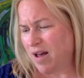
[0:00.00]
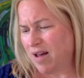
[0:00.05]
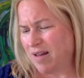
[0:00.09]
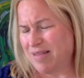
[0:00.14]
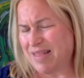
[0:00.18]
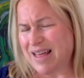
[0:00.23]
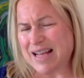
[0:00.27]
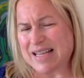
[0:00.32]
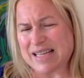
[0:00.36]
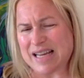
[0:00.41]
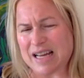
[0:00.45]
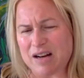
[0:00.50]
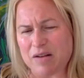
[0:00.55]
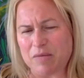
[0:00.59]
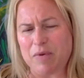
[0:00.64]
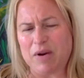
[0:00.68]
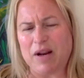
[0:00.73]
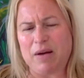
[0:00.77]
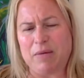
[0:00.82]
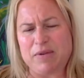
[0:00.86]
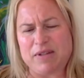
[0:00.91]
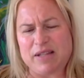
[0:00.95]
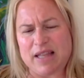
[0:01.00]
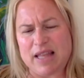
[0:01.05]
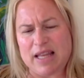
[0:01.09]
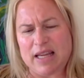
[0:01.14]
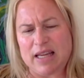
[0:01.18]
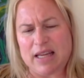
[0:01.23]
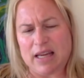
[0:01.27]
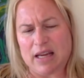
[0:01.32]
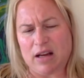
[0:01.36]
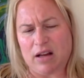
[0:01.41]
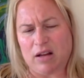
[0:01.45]
that's kind of what I was
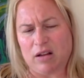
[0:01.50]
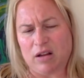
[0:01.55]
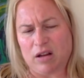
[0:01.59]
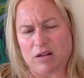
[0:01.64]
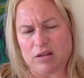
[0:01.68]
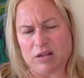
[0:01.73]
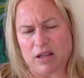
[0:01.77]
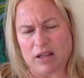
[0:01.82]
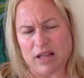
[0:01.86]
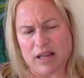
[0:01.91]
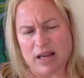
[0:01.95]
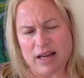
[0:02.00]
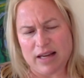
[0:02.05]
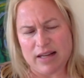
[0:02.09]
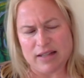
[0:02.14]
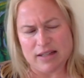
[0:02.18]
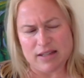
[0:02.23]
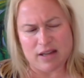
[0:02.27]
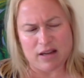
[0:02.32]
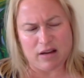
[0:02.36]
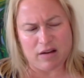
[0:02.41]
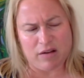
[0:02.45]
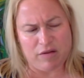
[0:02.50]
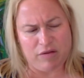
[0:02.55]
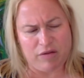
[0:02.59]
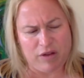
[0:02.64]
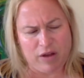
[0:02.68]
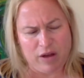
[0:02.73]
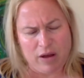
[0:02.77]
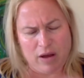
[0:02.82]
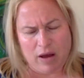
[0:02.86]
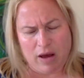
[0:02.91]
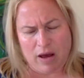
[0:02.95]
thinking along the lines of,
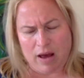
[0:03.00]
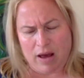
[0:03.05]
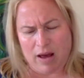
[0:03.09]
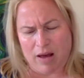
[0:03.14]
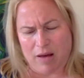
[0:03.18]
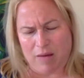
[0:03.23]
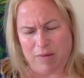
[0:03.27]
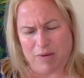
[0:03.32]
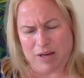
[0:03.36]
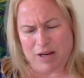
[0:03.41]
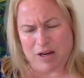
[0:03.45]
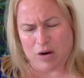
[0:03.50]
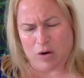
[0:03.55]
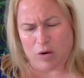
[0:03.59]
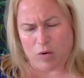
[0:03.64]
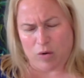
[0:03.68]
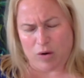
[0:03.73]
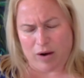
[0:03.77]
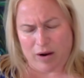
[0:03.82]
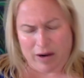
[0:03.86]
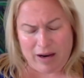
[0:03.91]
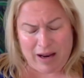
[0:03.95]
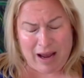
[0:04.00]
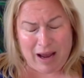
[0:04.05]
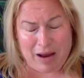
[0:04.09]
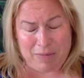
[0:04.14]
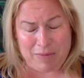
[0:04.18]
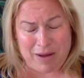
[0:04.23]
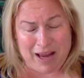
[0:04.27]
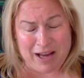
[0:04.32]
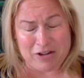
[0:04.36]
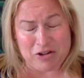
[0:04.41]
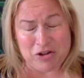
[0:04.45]
I'm
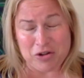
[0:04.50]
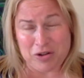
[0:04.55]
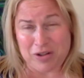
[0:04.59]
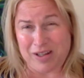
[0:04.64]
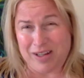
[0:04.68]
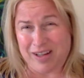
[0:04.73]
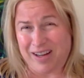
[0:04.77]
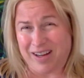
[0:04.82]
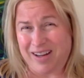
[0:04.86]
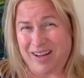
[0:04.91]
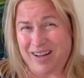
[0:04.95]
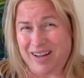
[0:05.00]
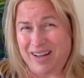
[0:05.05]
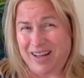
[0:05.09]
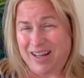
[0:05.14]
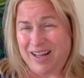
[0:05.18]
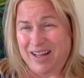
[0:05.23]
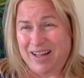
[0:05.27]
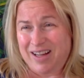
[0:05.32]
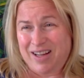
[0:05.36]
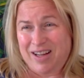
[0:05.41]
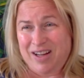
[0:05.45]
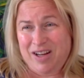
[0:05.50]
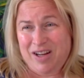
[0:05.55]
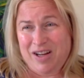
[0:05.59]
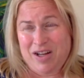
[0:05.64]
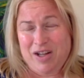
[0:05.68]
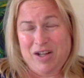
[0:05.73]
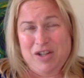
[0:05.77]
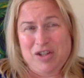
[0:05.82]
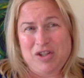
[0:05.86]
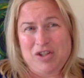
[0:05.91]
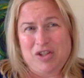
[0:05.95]
actually
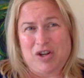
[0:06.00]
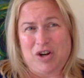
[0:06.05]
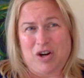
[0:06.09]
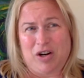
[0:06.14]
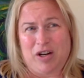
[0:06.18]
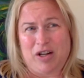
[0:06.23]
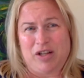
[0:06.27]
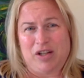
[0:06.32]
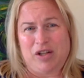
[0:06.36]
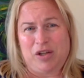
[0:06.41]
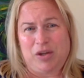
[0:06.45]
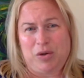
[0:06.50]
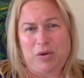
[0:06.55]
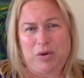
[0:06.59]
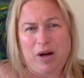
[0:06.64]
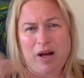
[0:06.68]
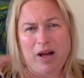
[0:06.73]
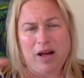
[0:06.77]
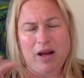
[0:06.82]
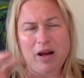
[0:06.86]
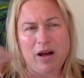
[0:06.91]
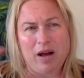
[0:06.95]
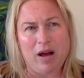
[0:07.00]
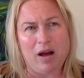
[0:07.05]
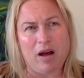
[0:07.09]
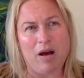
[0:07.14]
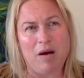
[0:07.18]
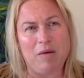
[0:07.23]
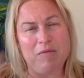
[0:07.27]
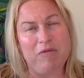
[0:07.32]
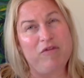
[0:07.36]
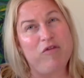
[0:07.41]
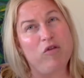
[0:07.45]
starting to
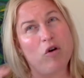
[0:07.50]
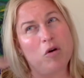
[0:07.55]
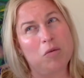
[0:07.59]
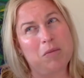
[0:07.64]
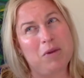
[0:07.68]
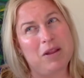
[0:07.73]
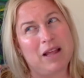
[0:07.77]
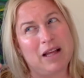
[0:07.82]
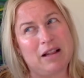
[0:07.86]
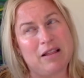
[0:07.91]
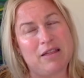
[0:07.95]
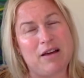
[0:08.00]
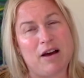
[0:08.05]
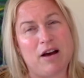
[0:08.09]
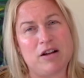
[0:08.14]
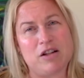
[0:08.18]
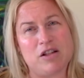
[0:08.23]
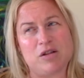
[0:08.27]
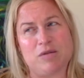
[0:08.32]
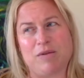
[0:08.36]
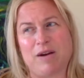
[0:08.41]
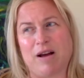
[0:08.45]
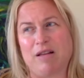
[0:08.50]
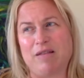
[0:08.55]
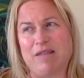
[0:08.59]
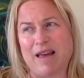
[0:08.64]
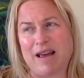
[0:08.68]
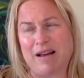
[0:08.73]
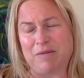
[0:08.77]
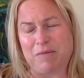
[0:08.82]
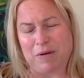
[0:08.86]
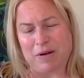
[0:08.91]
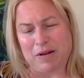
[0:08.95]
formulate thoughts around
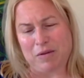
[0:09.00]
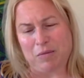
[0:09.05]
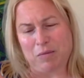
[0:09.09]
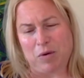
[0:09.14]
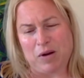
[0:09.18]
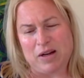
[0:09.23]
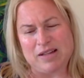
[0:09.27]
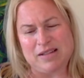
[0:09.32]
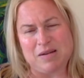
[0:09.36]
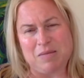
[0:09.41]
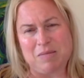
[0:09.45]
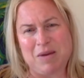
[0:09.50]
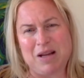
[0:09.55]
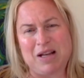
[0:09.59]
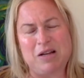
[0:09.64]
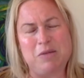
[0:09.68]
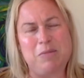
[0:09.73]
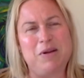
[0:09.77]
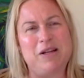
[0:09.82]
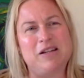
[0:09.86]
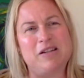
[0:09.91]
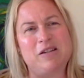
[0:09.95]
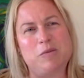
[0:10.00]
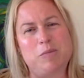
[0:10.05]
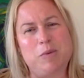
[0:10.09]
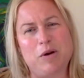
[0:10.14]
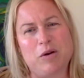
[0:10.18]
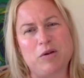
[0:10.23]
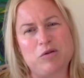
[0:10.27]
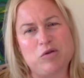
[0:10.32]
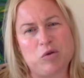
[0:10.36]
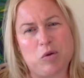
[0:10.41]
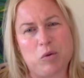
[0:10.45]
that. What does it mean to be in
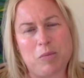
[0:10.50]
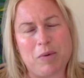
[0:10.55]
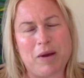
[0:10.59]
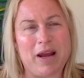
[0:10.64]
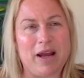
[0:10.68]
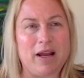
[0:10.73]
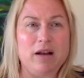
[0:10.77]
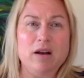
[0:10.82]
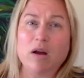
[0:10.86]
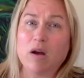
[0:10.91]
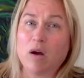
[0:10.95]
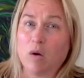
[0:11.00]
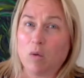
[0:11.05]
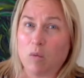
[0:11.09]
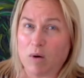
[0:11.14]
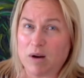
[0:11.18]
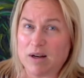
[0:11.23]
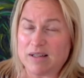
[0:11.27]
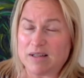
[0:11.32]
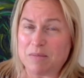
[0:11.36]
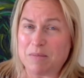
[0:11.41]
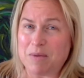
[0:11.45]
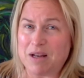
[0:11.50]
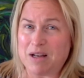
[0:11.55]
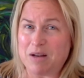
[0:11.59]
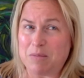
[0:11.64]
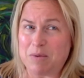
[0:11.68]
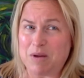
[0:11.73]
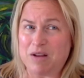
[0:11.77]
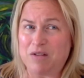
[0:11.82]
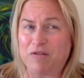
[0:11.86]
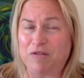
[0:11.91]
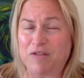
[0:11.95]
spiritual pain? What does it mean to
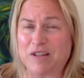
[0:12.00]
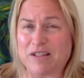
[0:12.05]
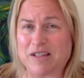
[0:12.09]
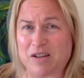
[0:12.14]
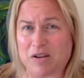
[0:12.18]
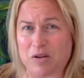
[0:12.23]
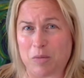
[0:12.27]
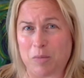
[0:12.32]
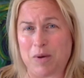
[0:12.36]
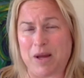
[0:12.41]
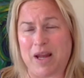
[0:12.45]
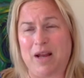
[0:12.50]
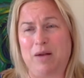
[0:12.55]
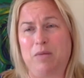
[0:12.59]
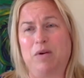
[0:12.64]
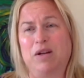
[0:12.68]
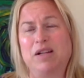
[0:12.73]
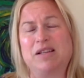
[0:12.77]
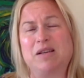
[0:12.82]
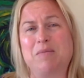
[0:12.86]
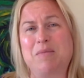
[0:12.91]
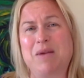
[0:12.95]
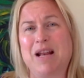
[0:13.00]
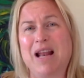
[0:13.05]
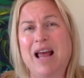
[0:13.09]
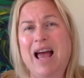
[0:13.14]
be in physical pain? What does it mean?